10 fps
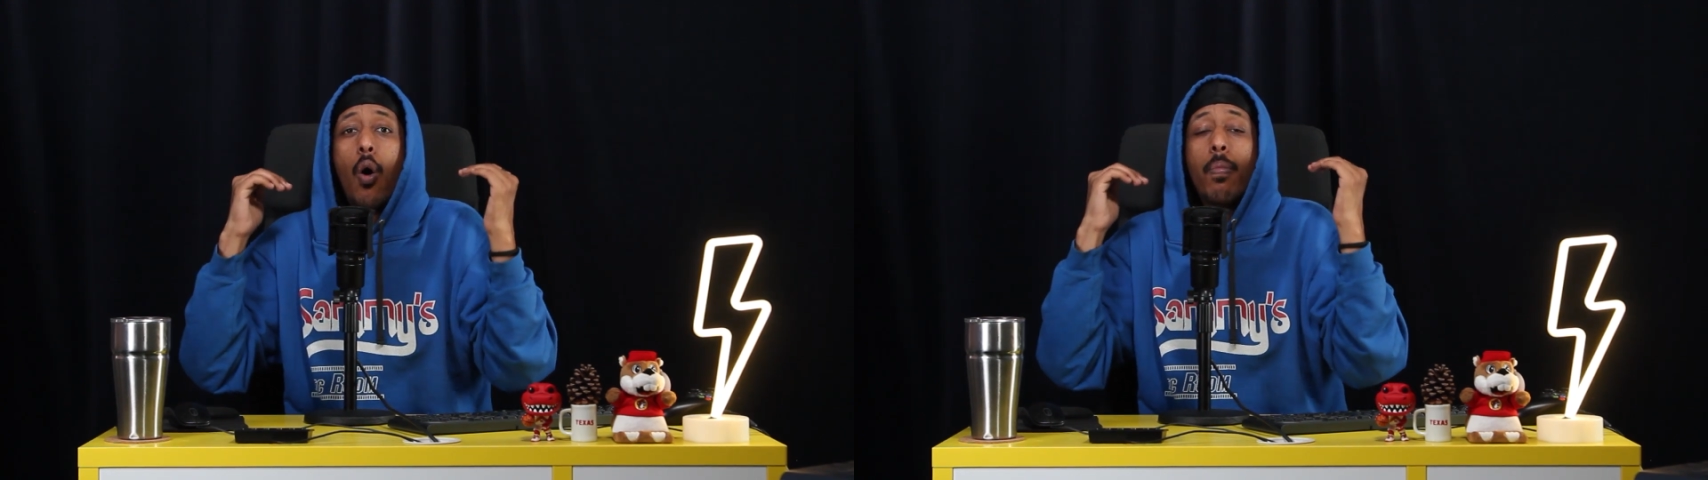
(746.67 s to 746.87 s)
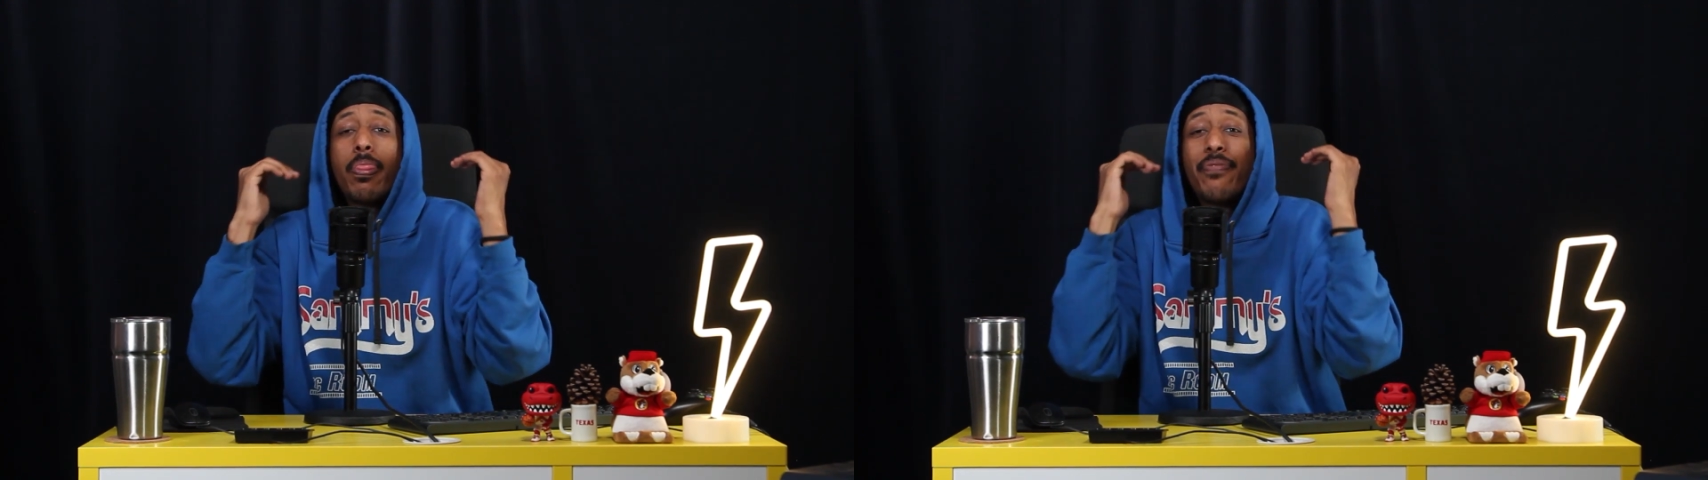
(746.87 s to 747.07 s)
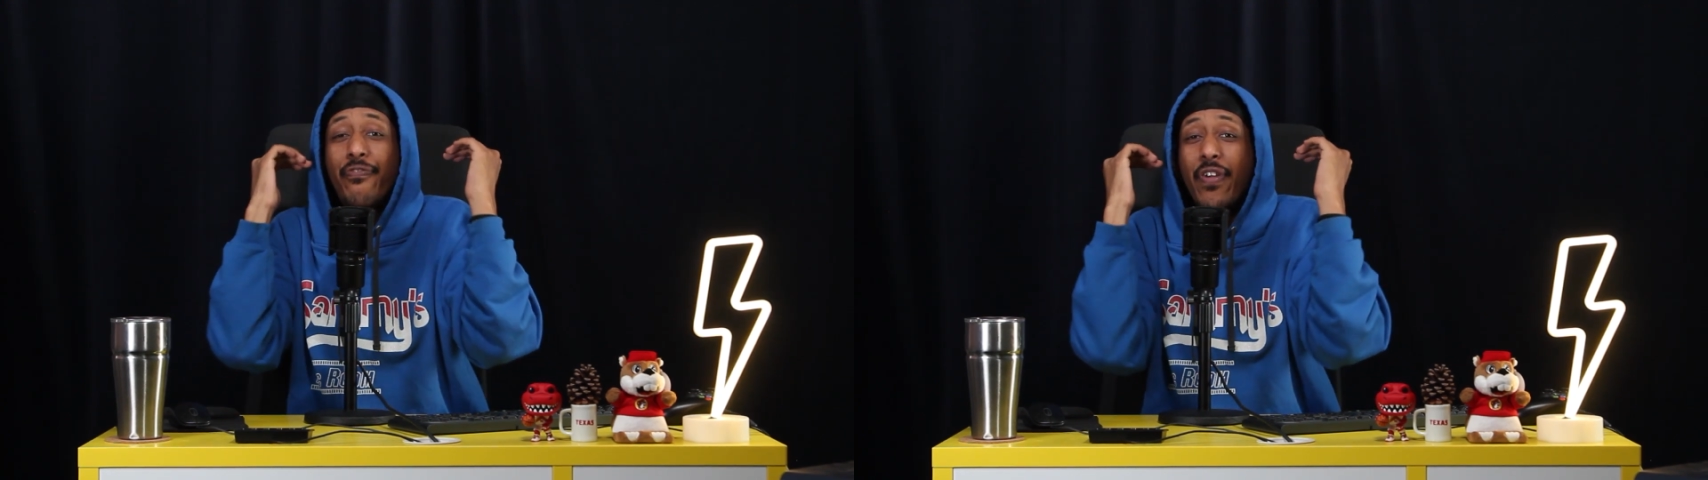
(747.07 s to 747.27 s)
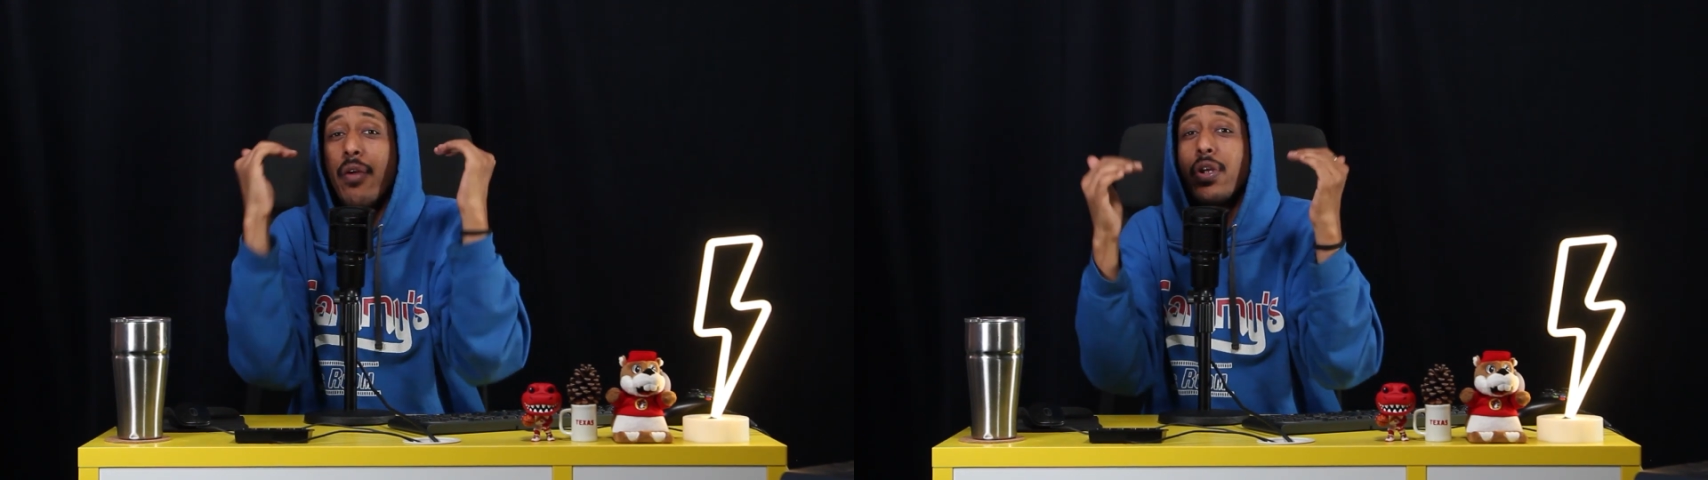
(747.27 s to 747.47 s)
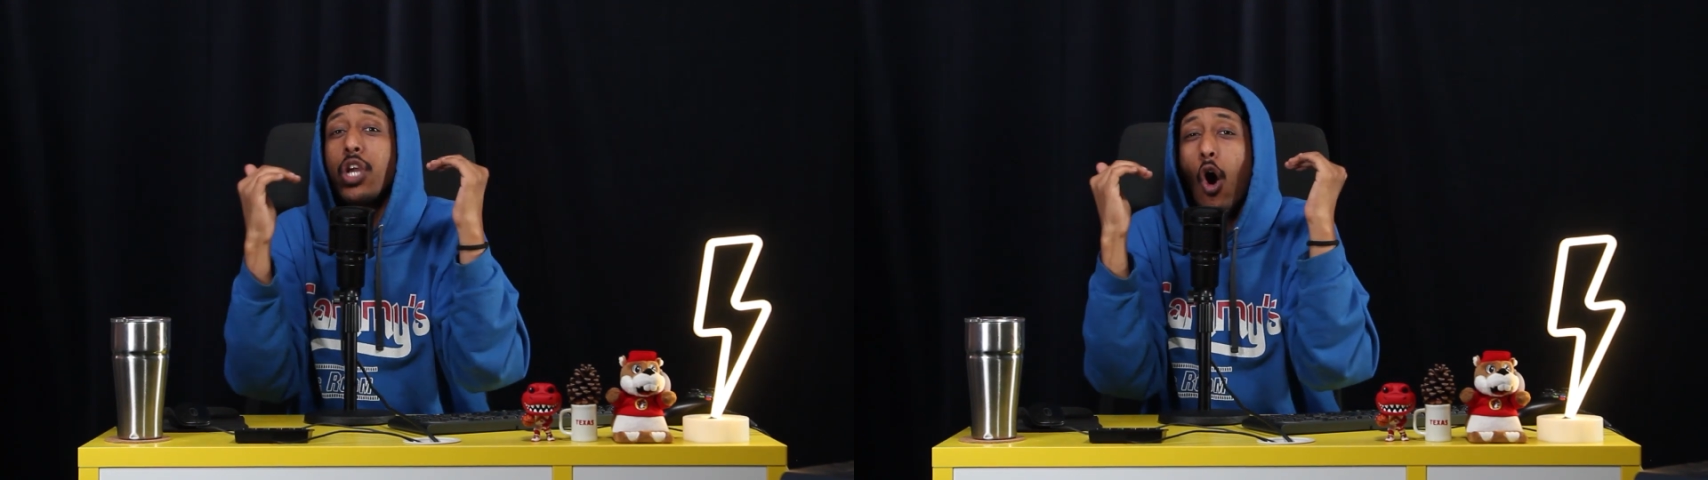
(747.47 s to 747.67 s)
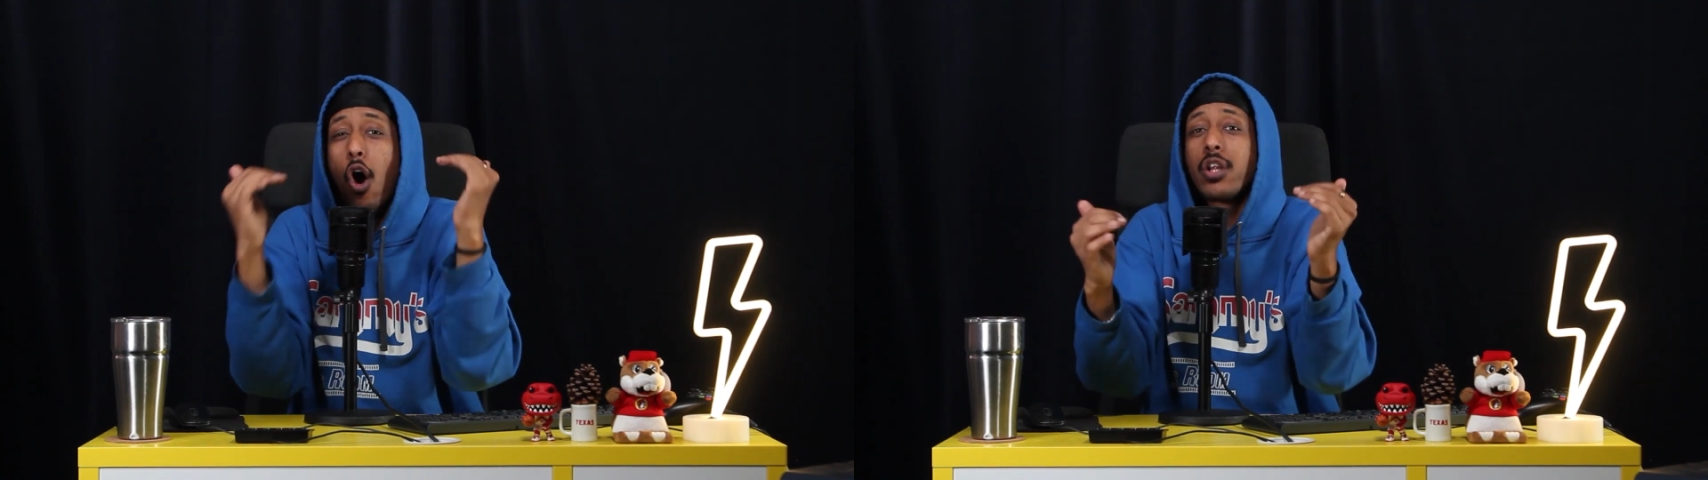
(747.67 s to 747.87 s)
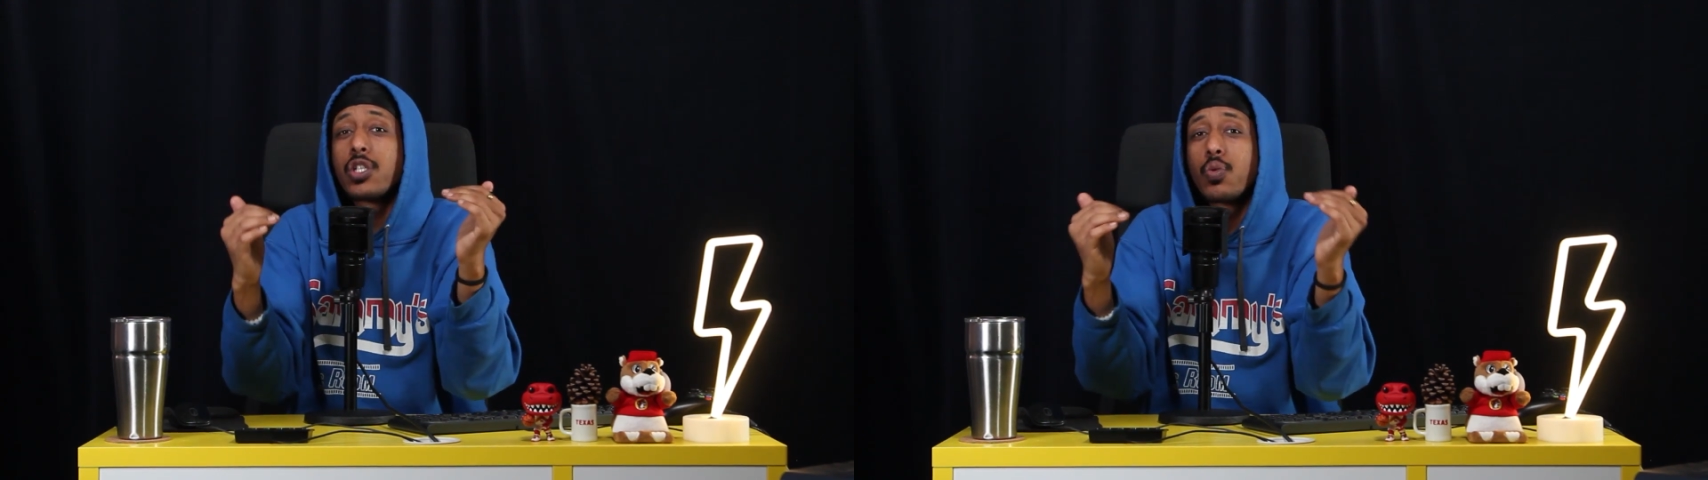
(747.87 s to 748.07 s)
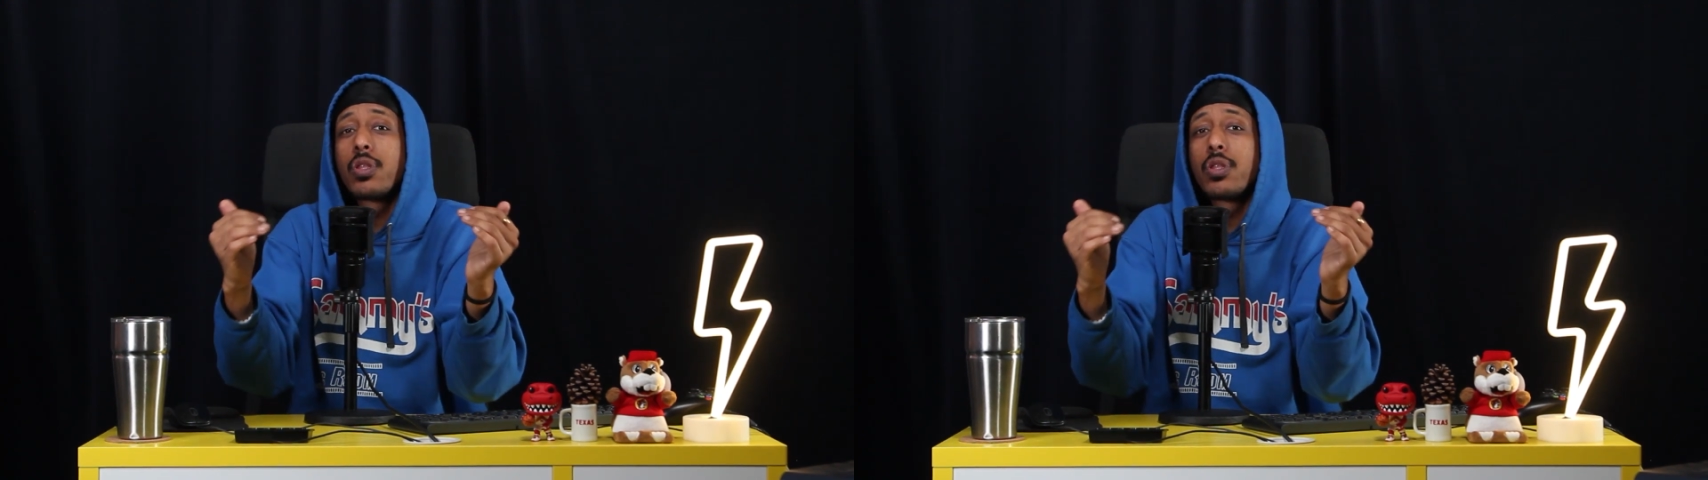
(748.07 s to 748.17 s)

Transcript: very honest